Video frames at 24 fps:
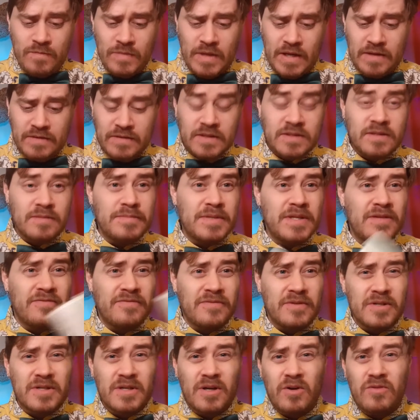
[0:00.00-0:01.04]
This will be the
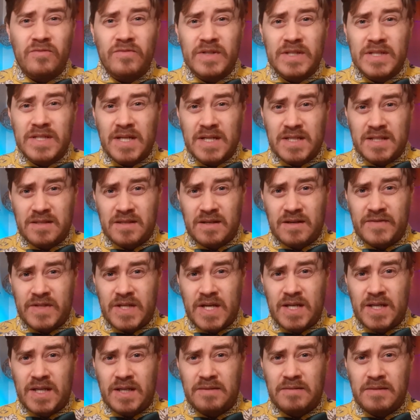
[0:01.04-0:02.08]
first COVID test that I've
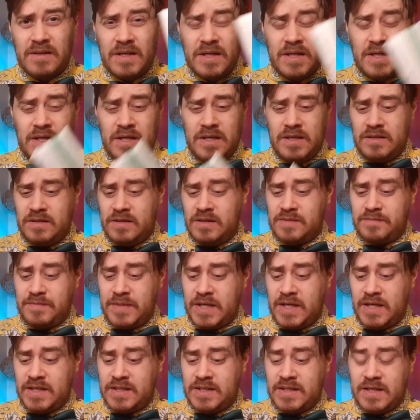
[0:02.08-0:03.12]
taken, just
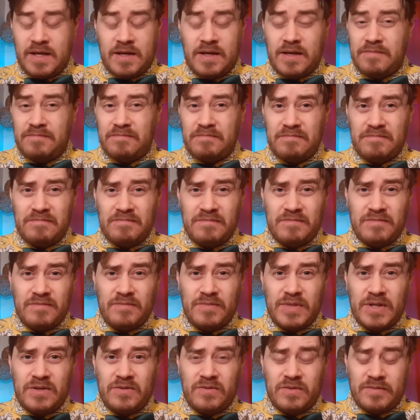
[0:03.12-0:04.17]
because I've
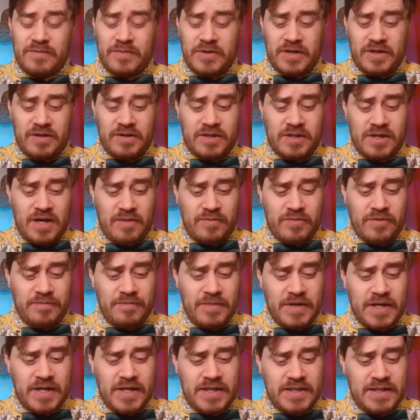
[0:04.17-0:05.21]
been doing a pretty good job with
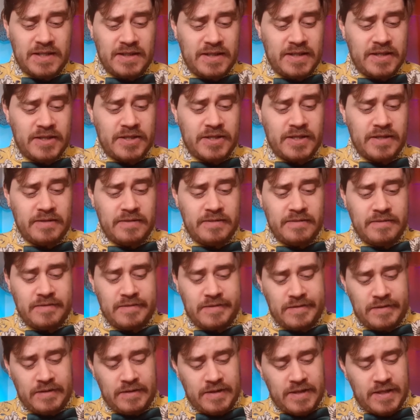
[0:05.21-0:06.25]
my isolation
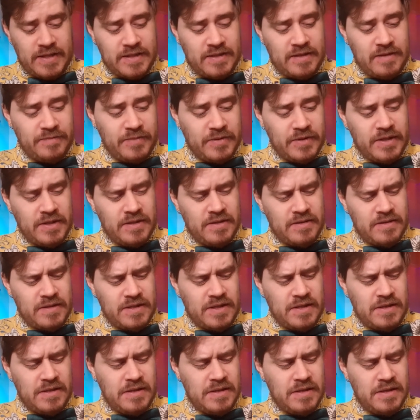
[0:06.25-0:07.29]
the last couple of years
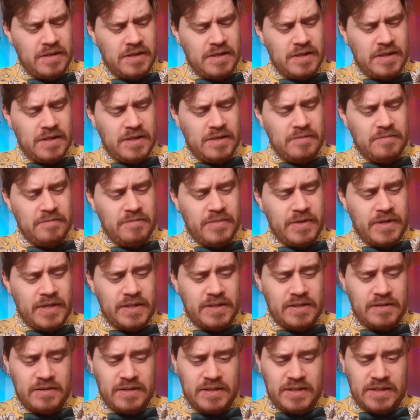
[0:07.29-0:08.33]
here.
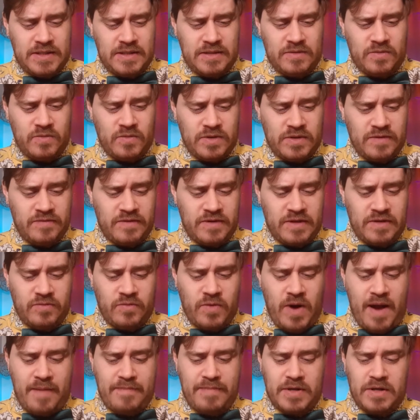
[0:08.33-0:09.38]
But this is one of the
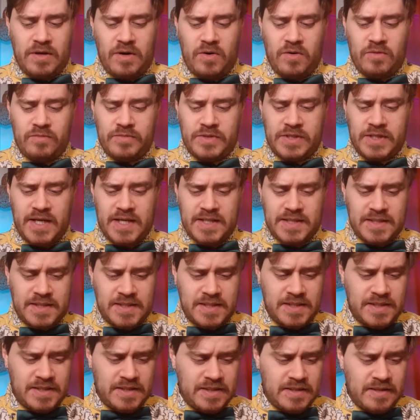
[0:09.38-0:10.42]
rapid home
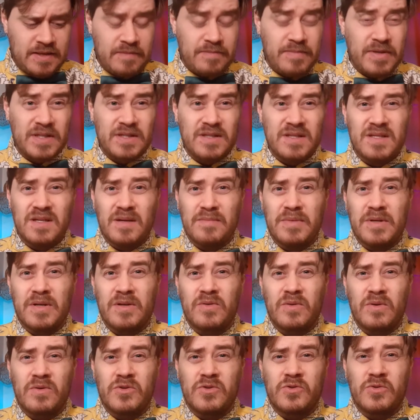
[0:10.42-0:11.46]
tests. I picked this up at a
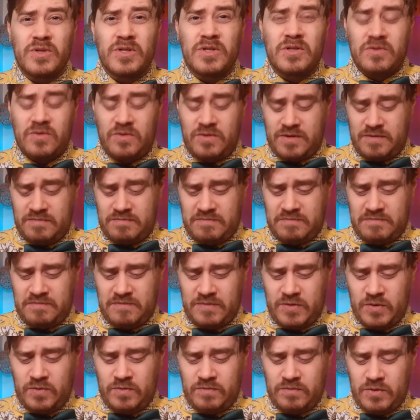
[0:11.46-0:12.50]
grocery store,
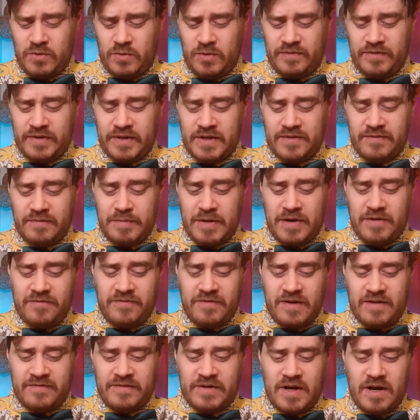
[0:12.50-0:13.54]
equivalent of about
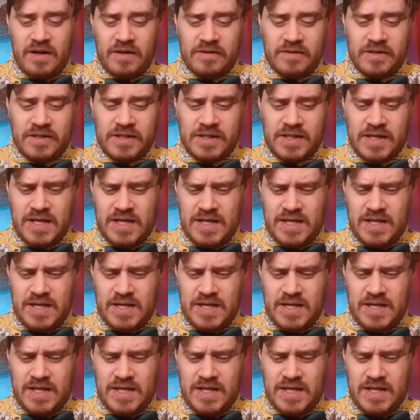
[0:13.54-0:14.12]
$5.